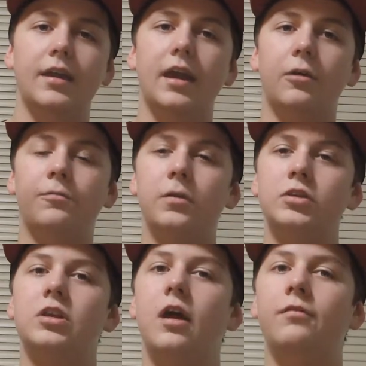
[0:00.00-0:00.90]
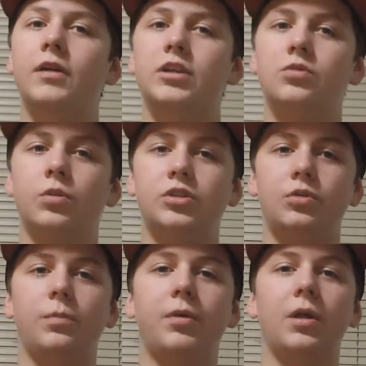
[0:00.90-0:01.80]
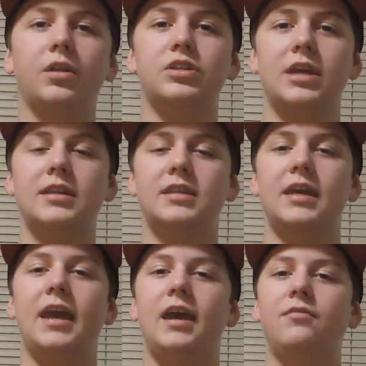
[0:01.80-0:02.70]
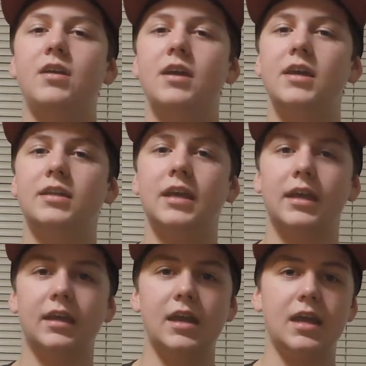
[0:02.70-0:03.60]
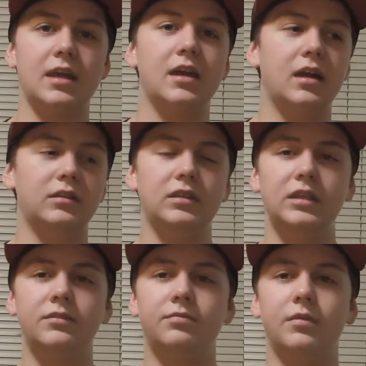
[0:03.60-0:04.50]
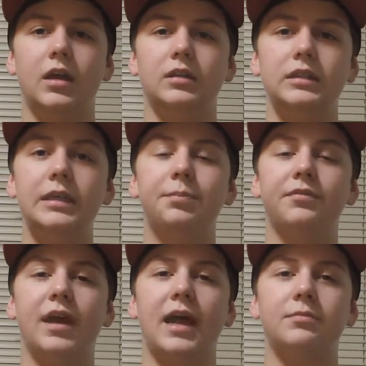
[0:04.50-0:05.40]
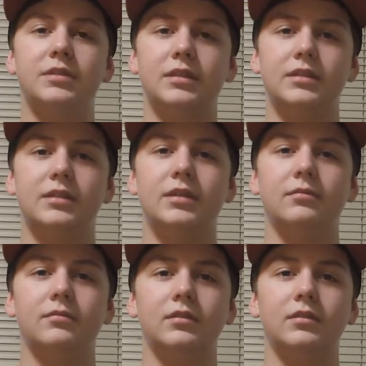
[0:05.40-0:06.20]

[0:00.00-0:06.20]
Now, first off, I just want to apologize. I have taken a leap of absence,